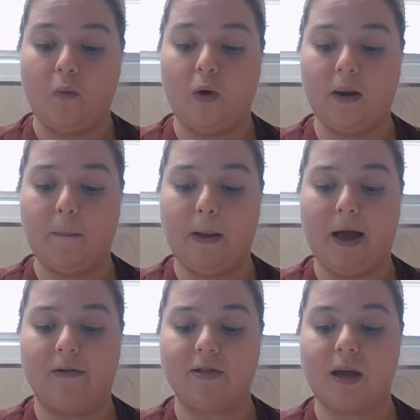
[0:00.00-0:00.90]
What
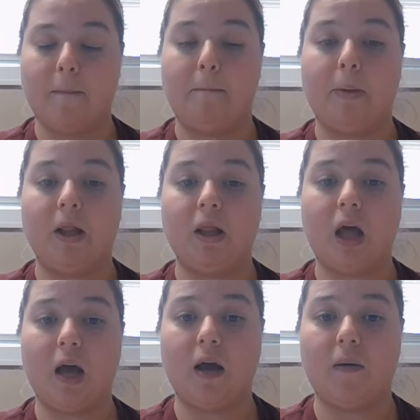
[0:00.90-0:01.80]
about
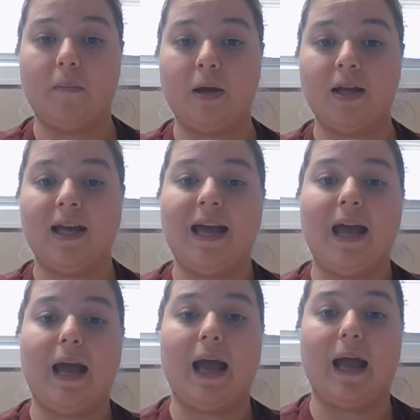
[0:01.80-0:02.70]
plum
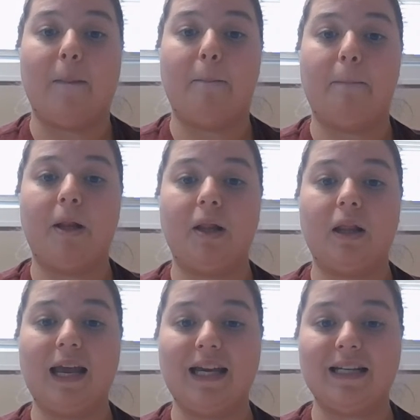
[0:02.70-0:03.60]
and
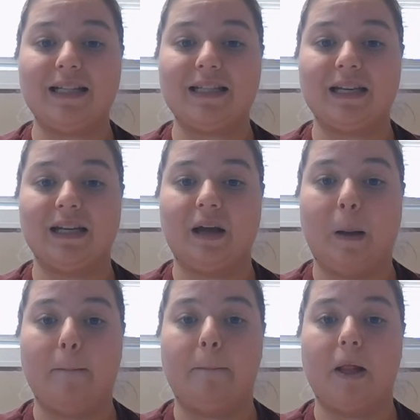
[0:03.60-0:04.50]
plate?
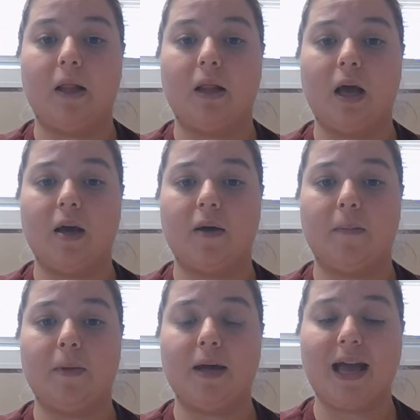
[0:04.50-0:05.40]

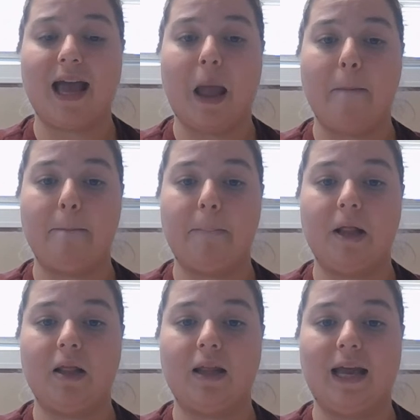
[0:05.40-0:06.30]
Plum and
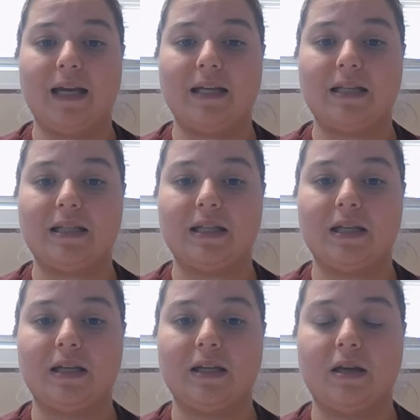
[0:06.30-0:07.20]
plate.
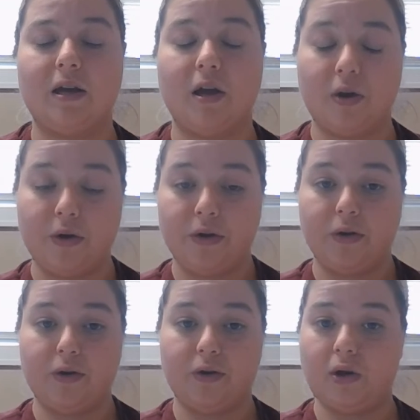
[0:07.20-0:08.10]

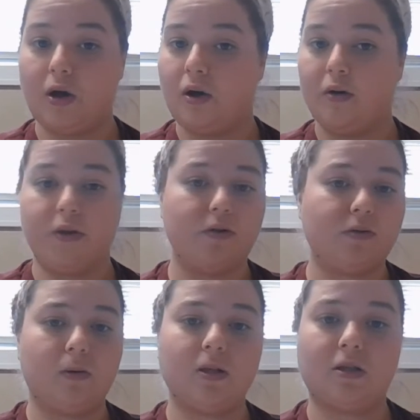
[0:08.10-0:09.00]
No,
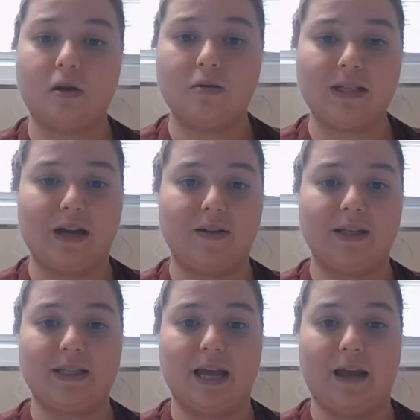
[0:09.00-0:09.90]
those words don't sound
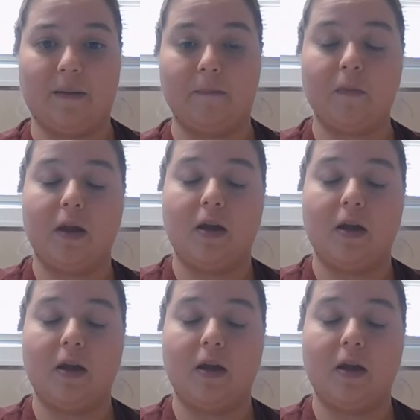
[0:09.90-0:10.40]
the same.